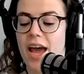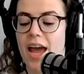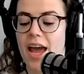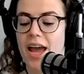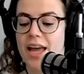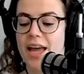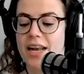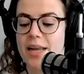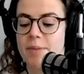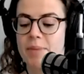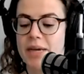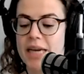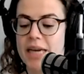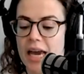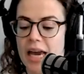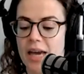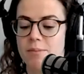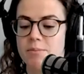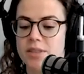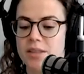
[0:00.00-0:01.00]
And it
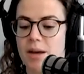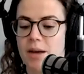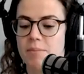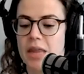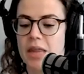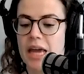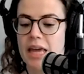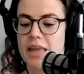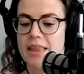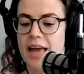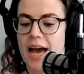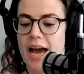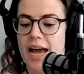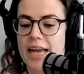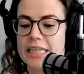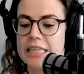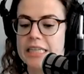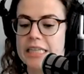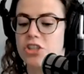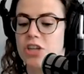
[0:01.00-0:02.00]
became something
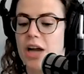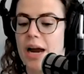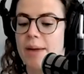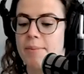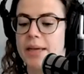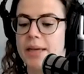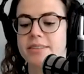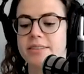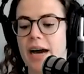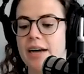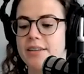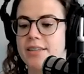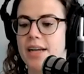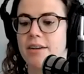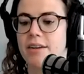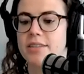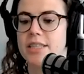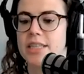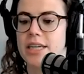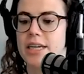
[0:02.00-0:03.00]
that each time I sat
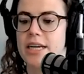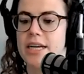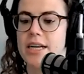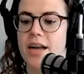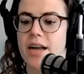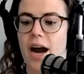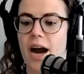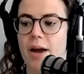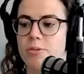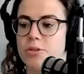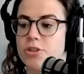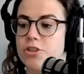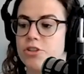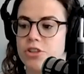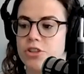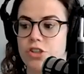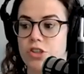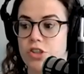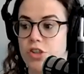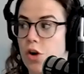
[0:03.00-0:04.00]
down to eat, I was
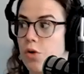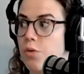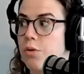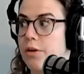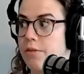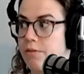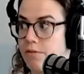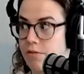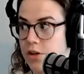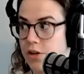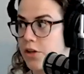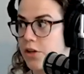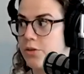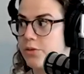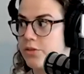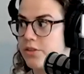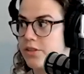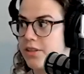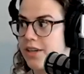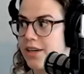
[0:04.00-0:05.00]
just so
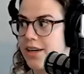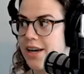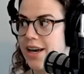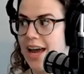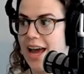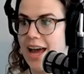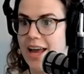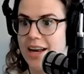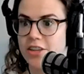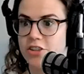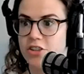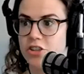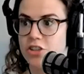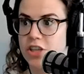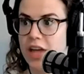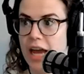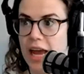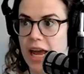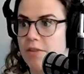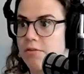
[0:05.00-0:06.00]
confused. And it
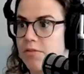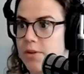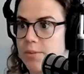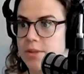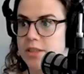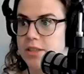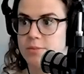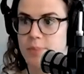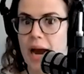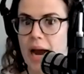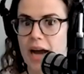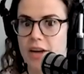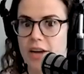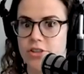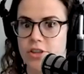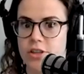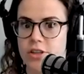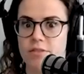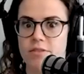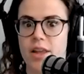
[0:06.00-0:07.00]
just came from this
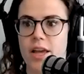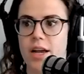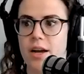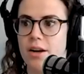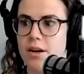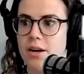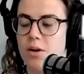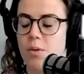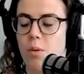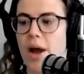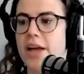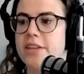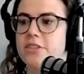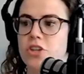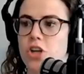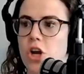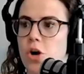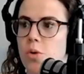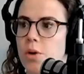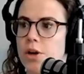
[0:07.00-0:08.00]
passion of like, why has
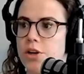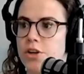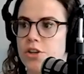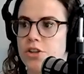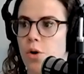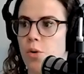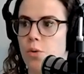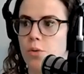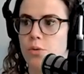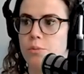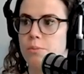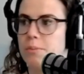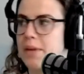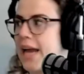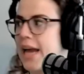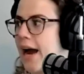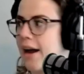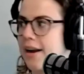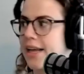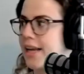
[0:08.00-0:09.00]
no one told
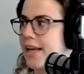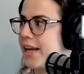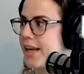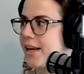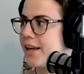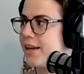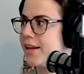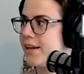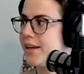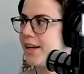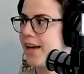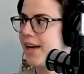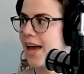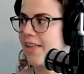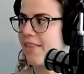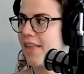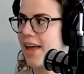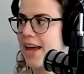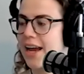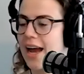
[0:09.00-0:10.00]
me how to eat?
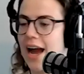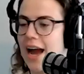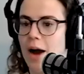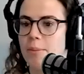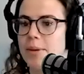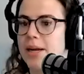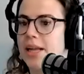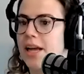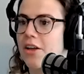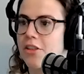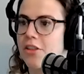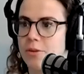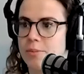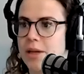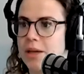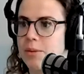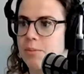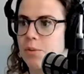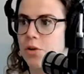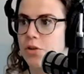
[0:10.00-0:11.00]
And like, how many other
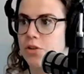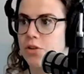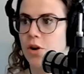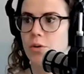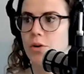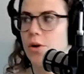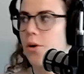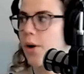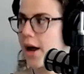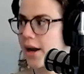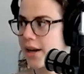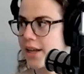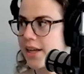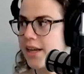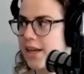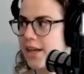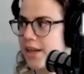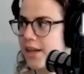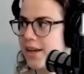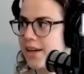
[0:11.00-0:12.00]
people don't know how to
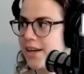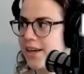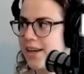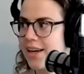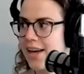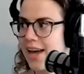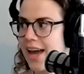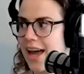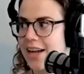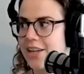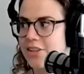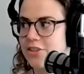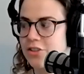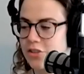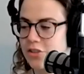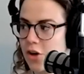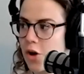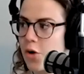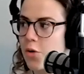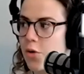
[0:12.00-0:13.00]
eat? And it's
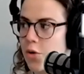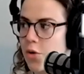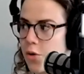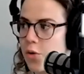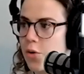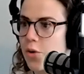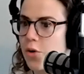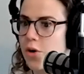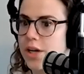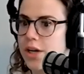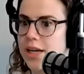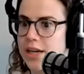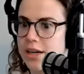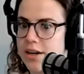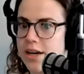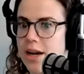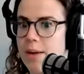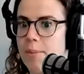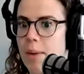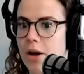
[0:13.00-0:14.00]
so cool
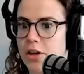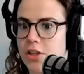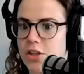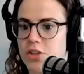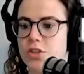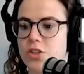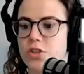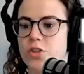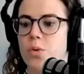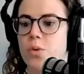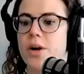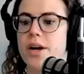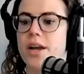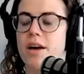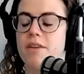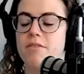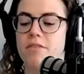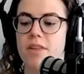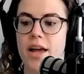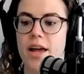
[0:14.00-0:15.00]
hearing about your
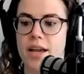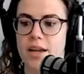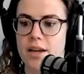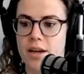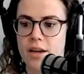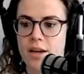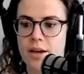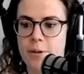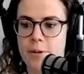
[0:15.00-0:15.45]
story of like,